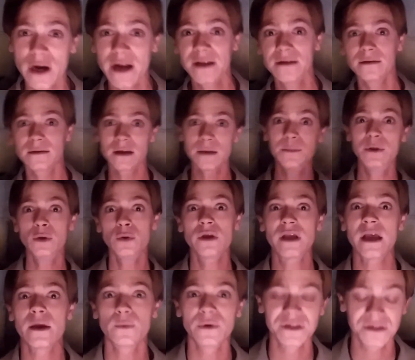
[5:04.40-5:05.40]
you try and
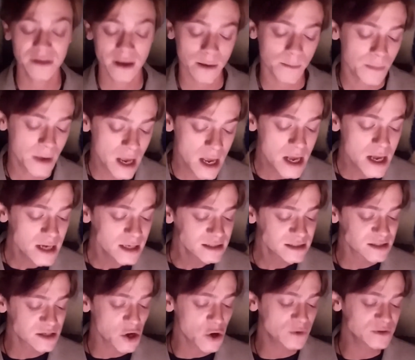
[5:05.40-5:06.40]
communicate with them.
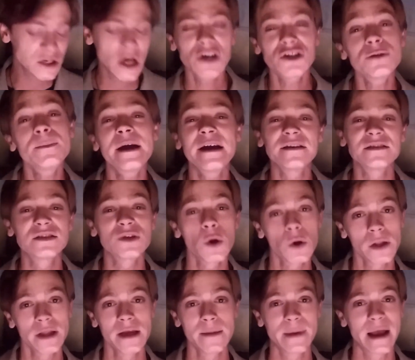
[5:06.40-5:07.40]
So Dr. Mike is
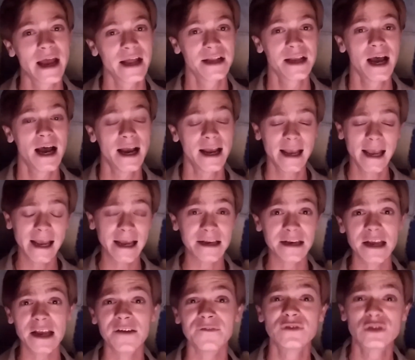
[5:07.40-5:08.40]
totally a bad guy,
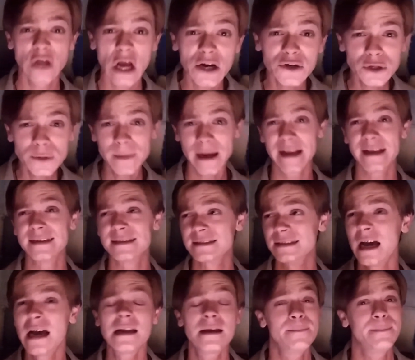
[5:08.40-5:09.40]
and if Dr. Mike is
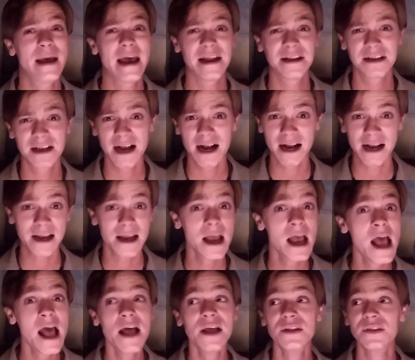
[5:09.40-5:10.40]
not a bad guy,
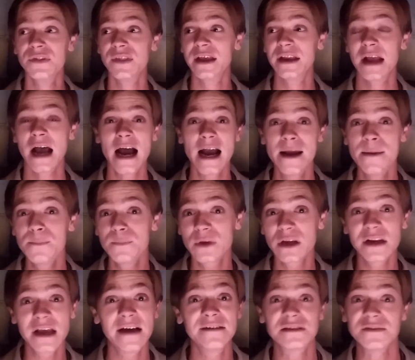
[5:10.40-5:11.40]
then I'm
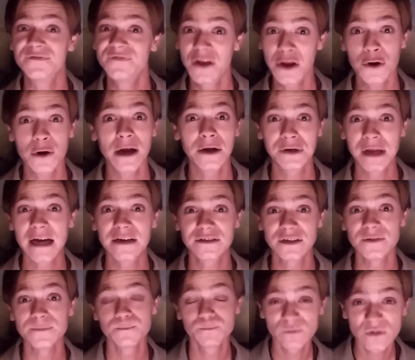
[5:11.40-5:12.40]
gonna have to figure out how
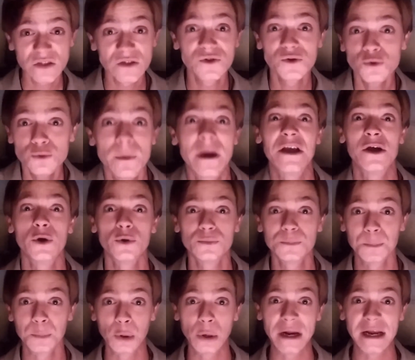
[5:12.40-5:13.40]
to sue my
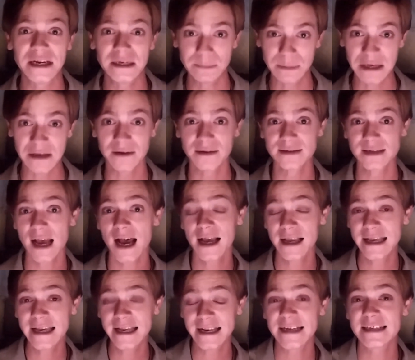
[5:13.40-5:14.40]
own brain, because
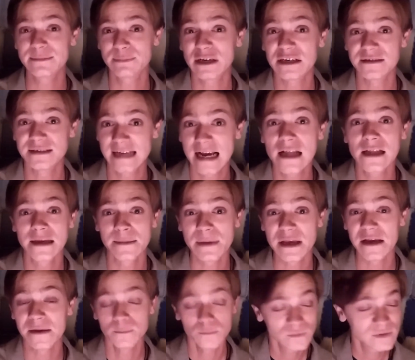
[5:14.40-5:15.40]
it has been telling
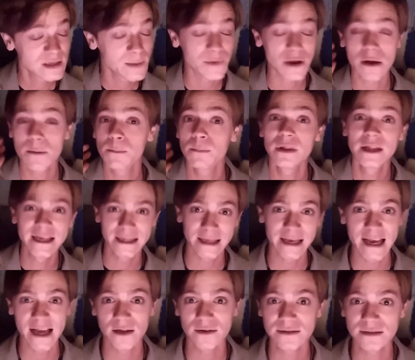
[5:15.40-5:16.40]
me something
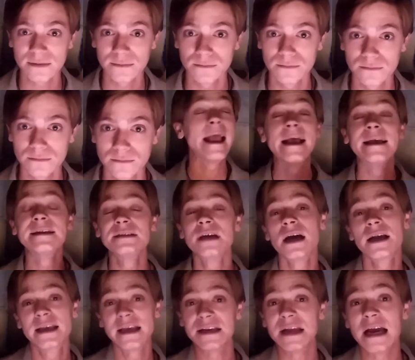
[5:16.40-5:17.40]
completely else.
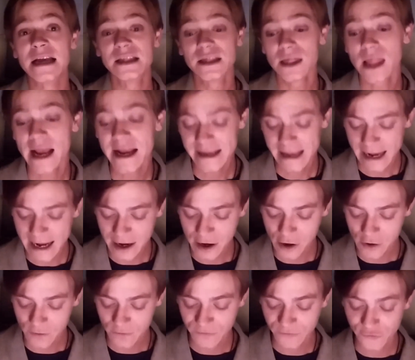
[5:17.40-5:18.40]
And again, I like
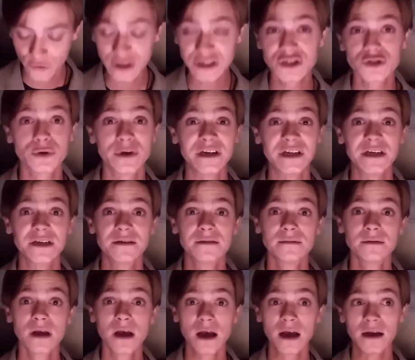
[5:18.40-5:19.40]
how frustrated
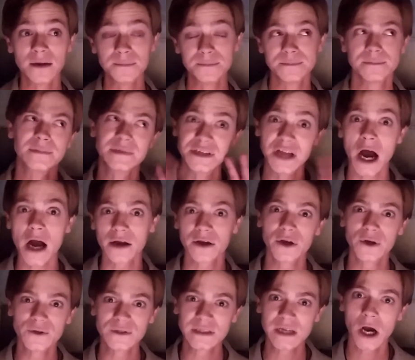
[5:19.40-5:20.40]
not
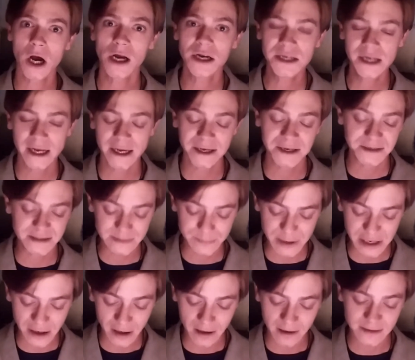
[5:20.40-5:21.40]
Ghost Anya is,
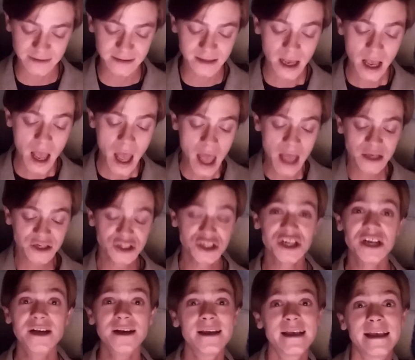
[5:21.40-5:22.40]
because
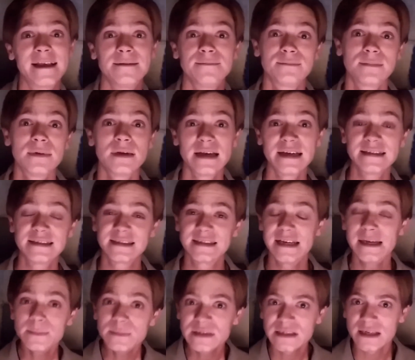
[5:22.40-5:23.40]
she, it
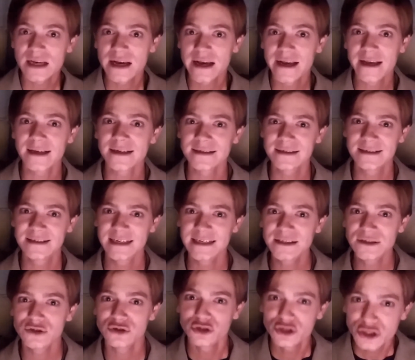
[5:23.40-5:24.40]
seems like,
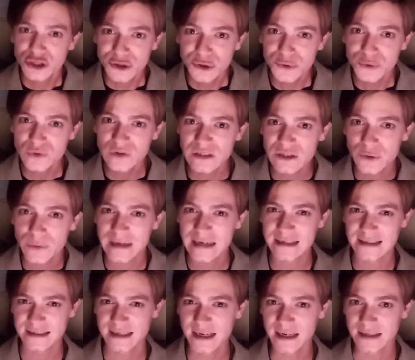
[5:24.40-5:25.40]
didn't choose to
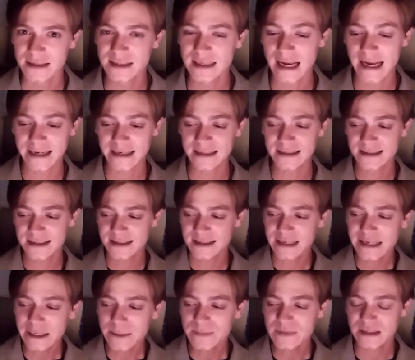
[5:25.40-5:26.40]
exist, and it
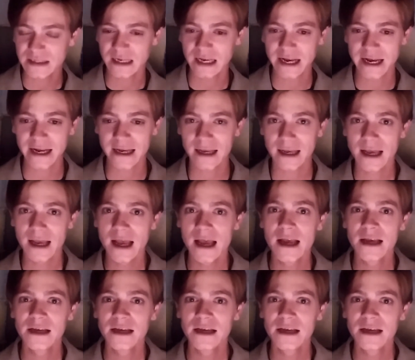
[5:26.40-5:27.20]
seems like